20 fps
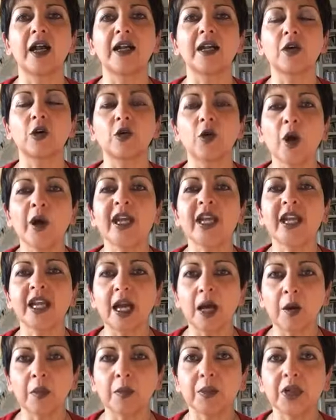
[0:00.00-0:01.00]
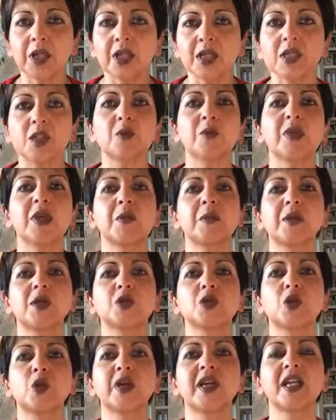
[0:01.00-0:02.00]
growing numbers of people
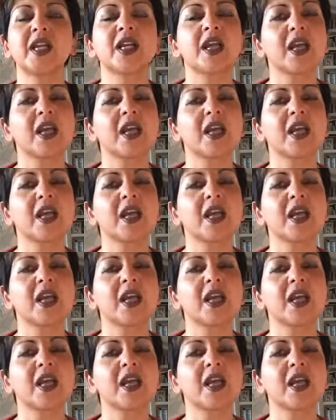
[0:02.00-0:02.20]
joining,